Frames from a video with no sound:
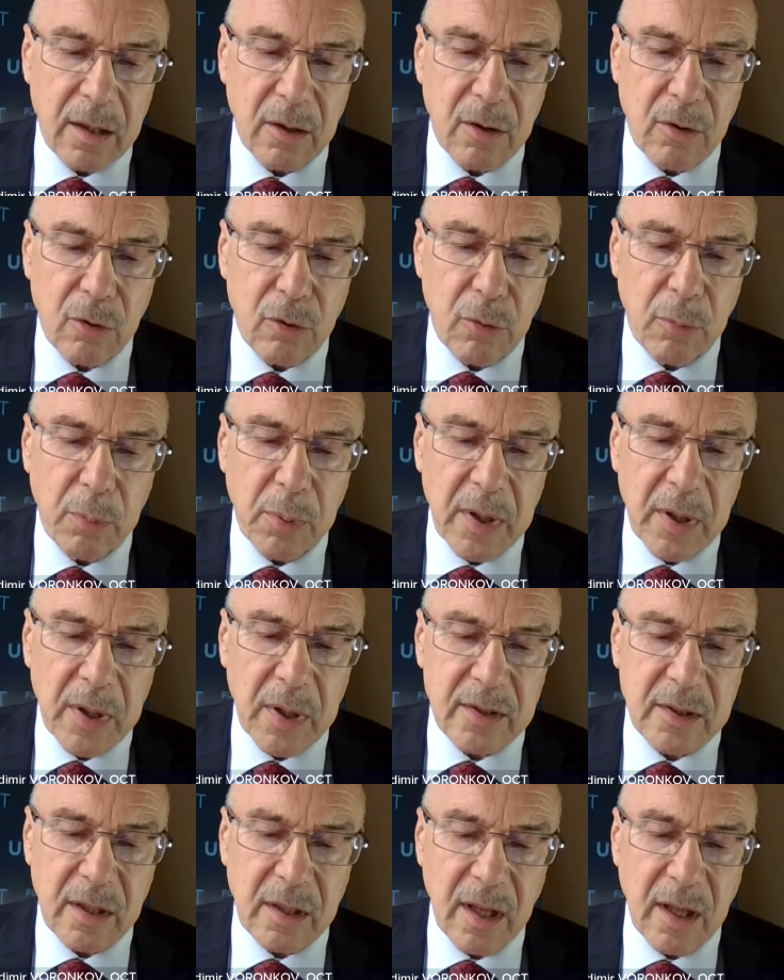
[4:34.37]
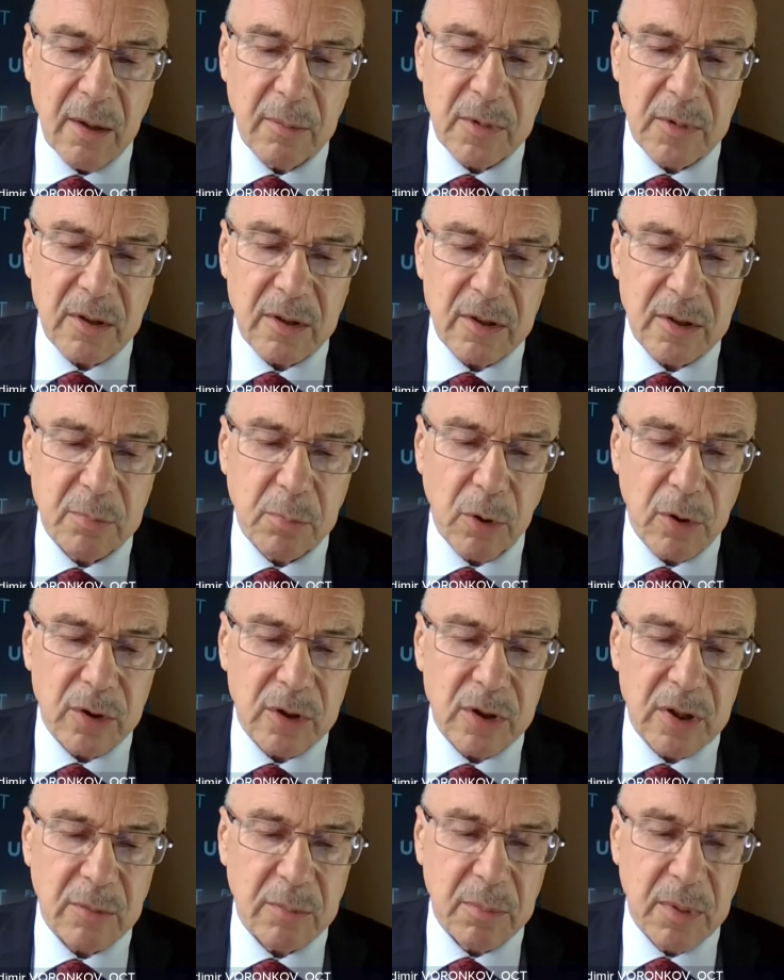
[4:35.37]
The group has claimed
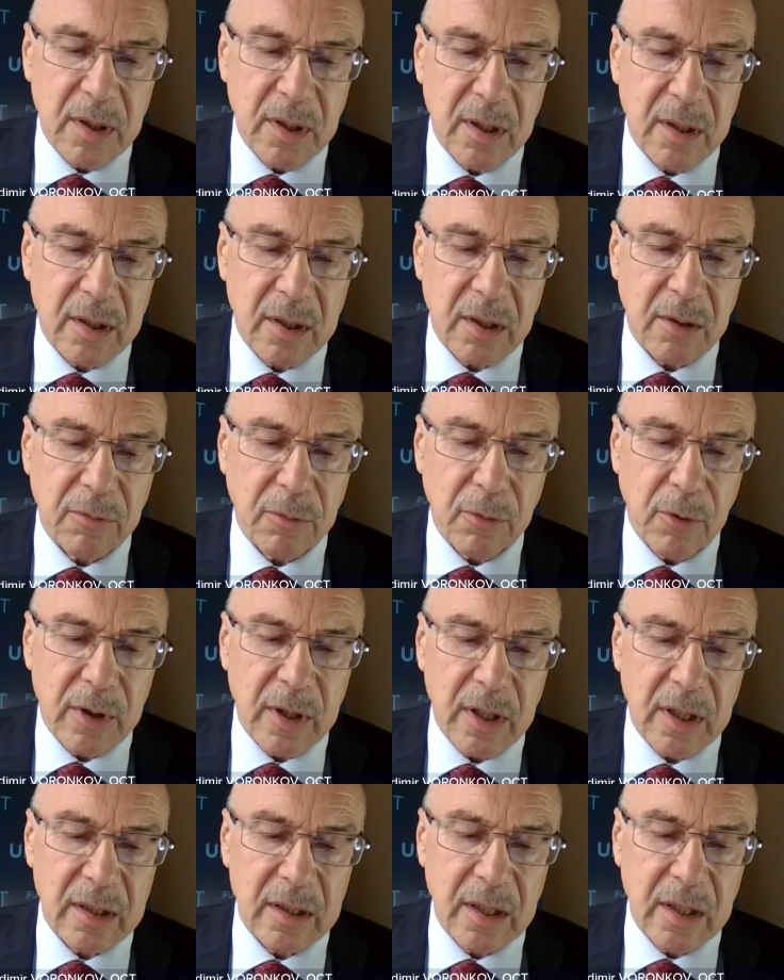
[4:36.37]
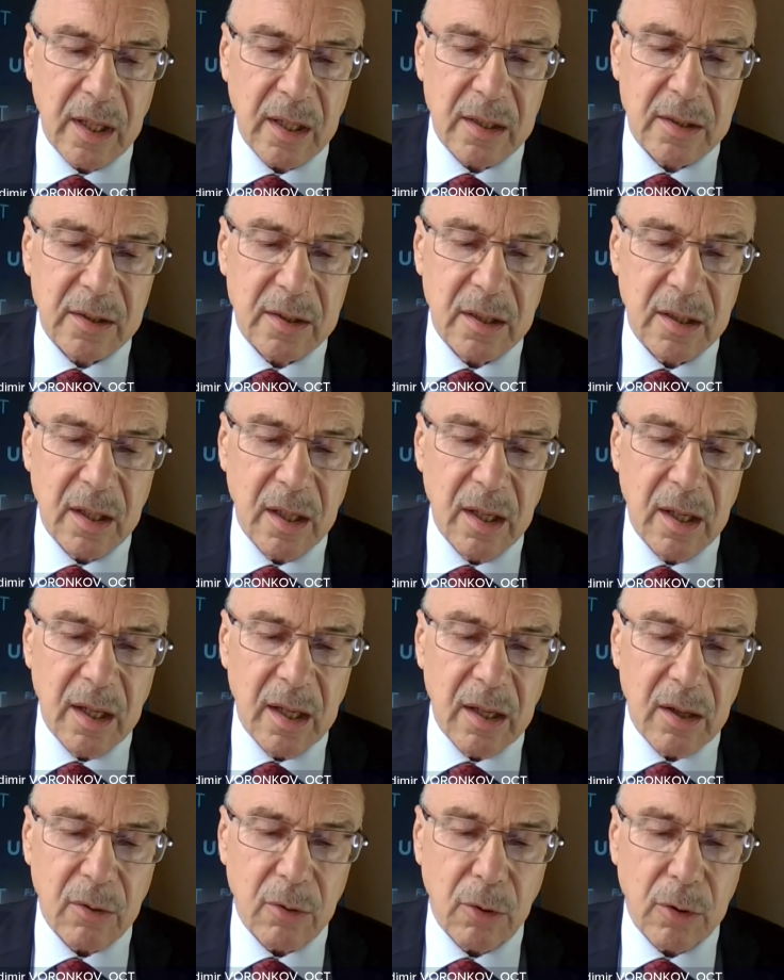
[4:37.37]
responsibility for the attacks
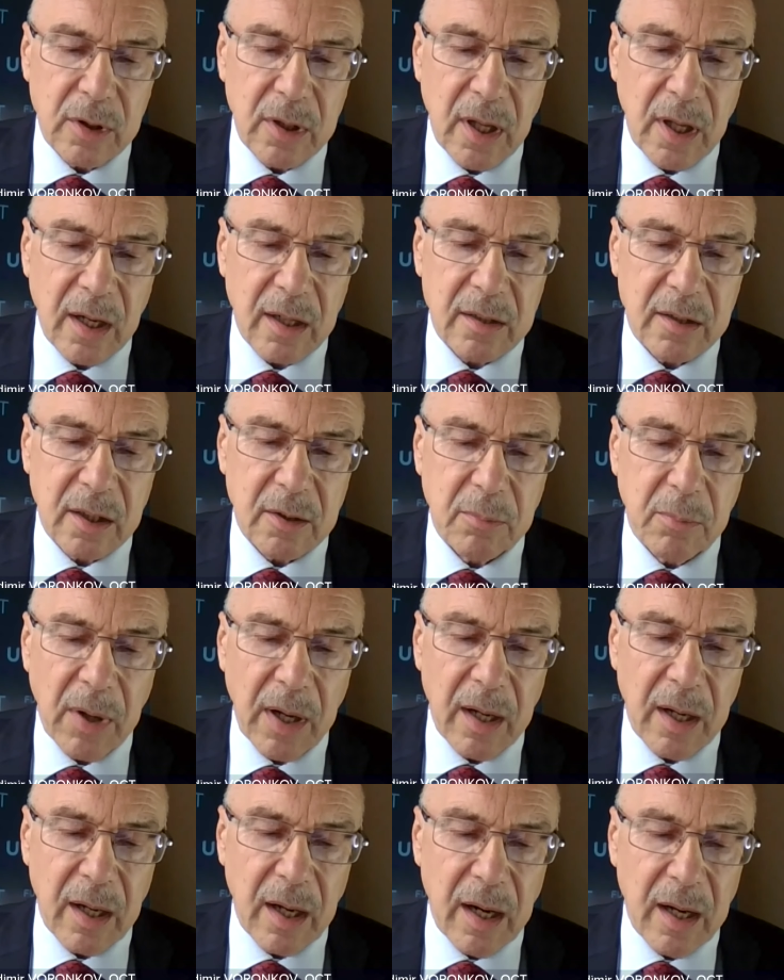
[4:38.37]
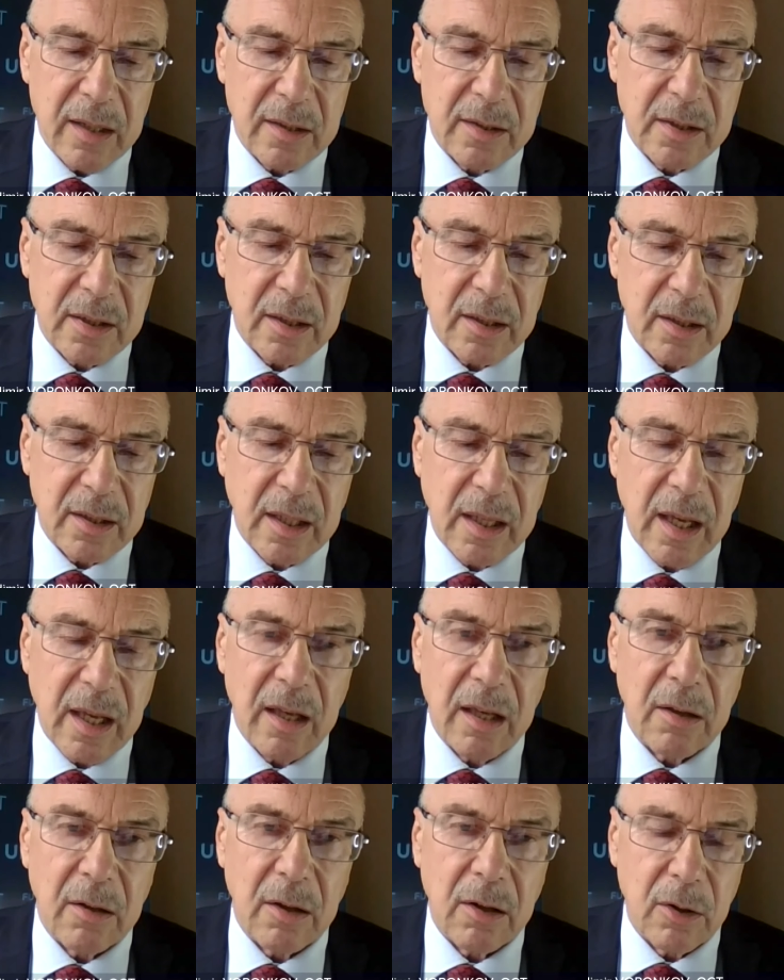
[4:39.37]
conducted by I S I L
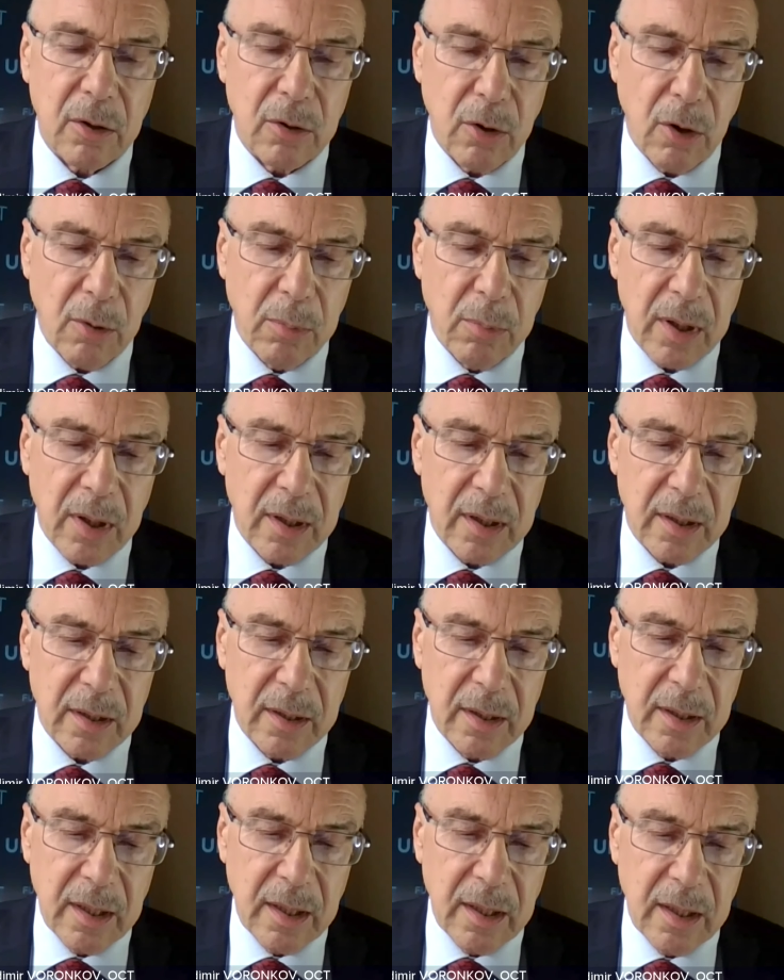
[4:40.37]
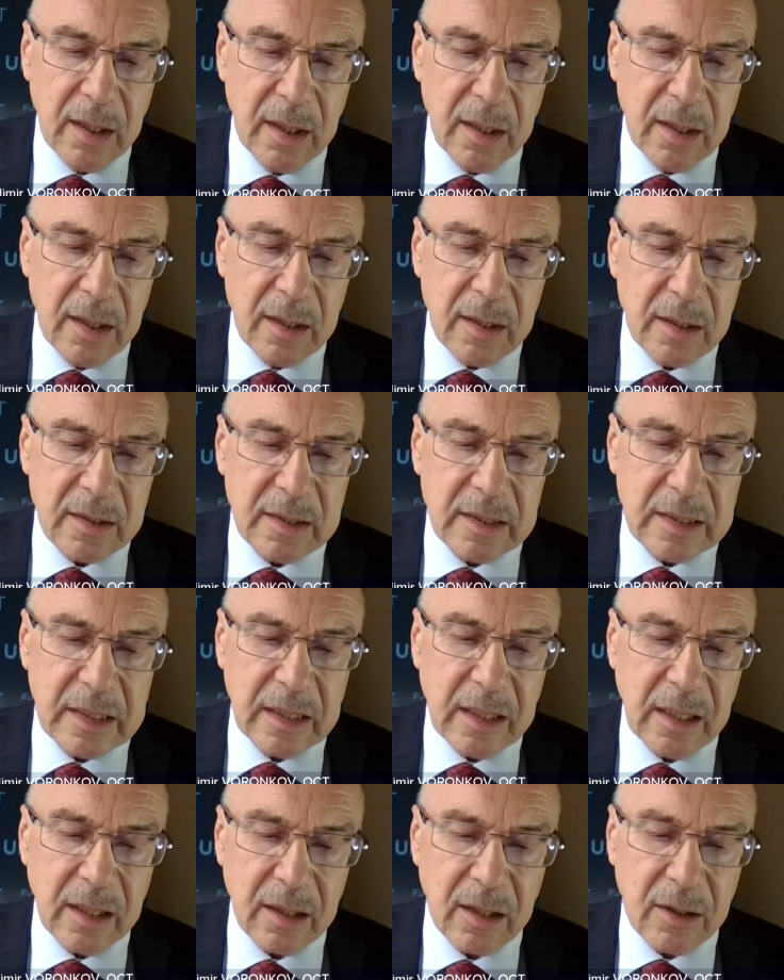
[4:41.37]
K globally,
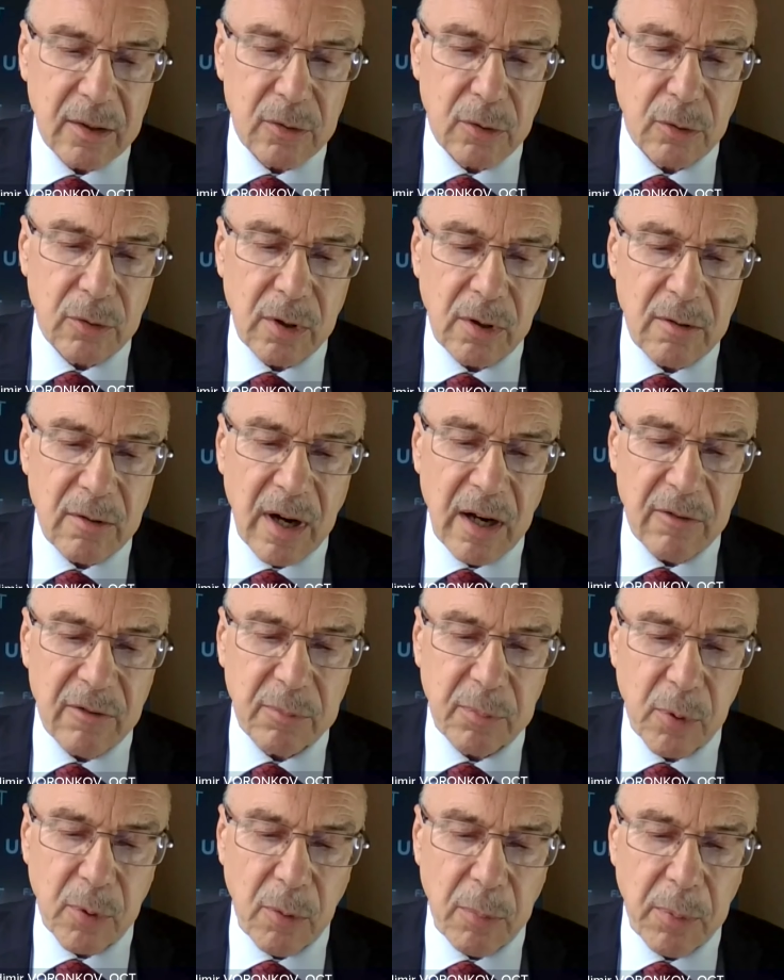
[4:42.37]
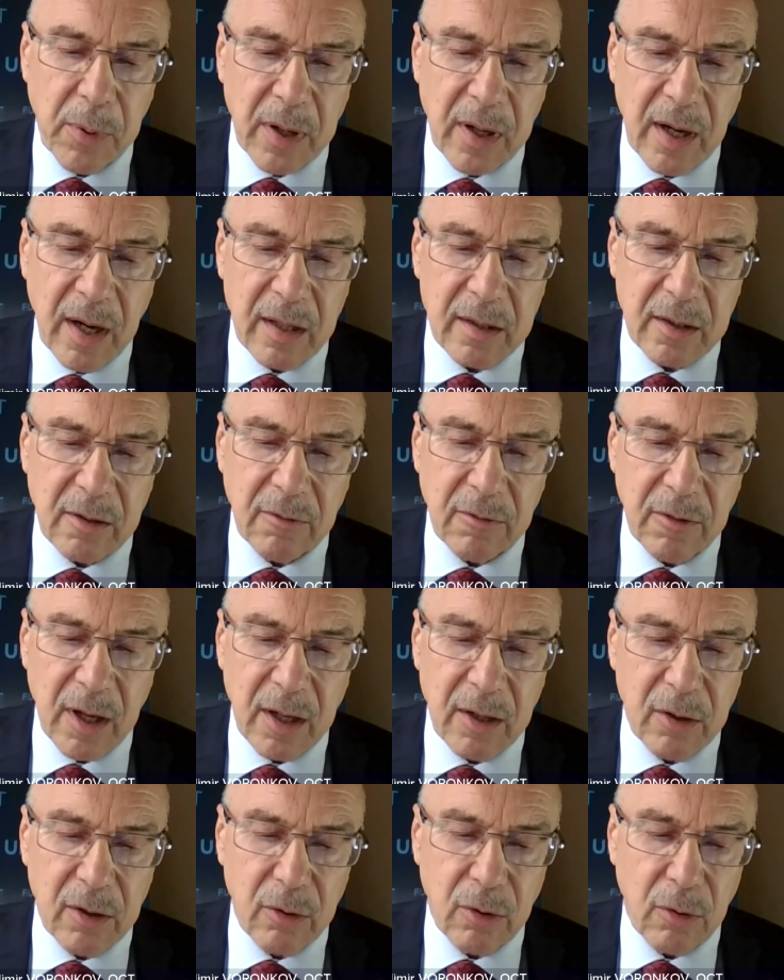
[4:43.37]
seeking to derive propaganda
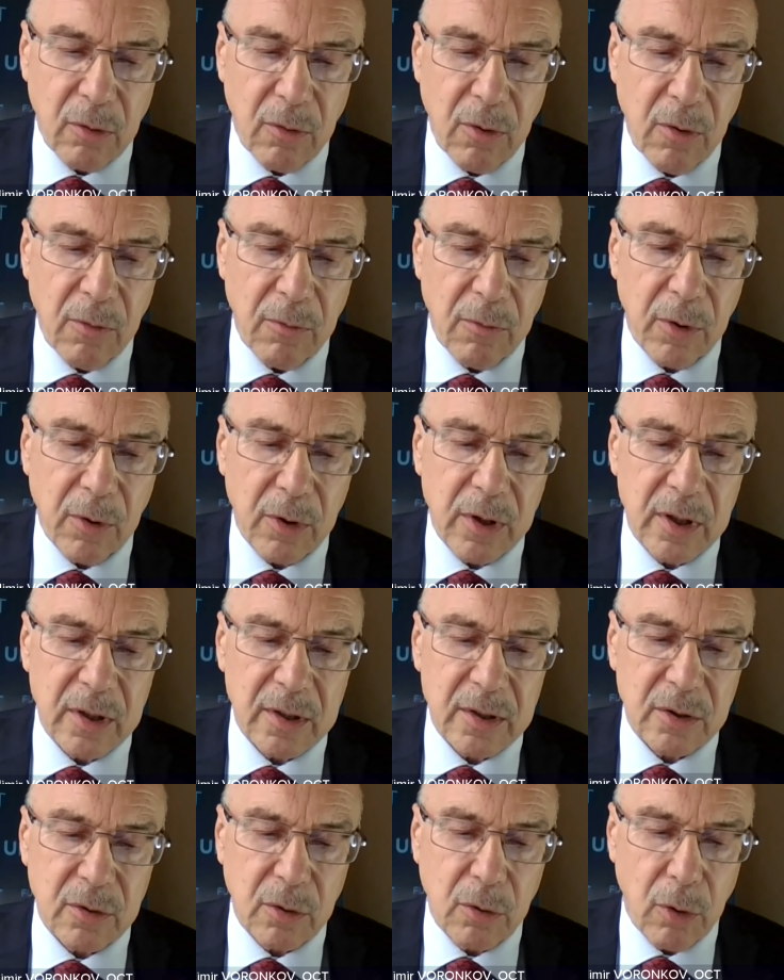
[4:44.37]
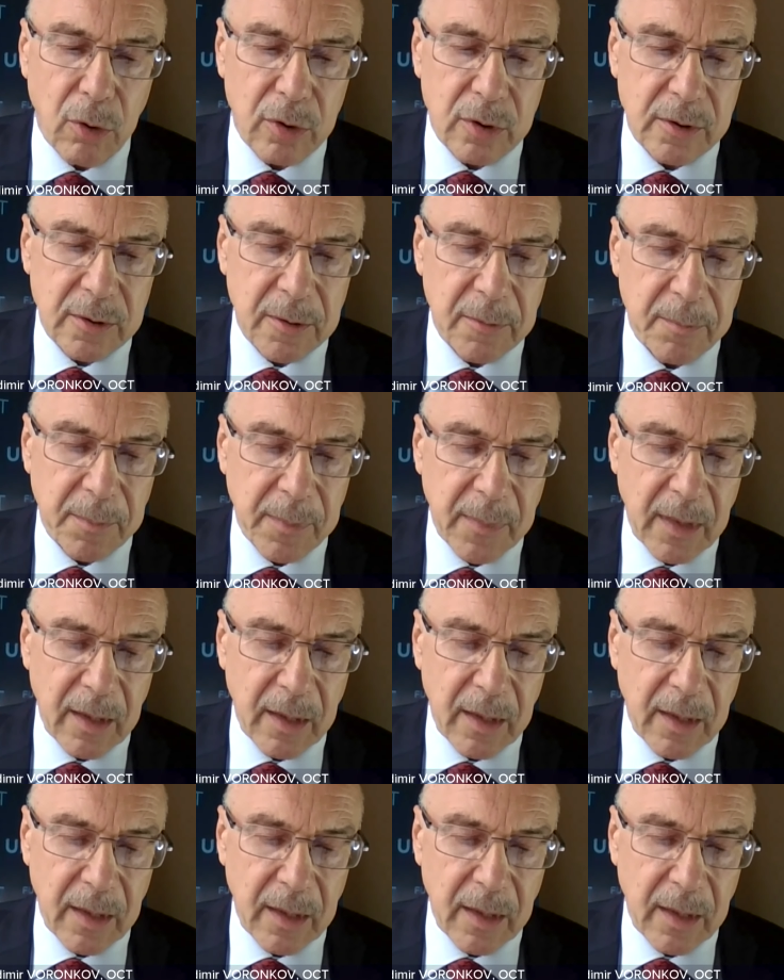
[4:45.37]
value for this cause.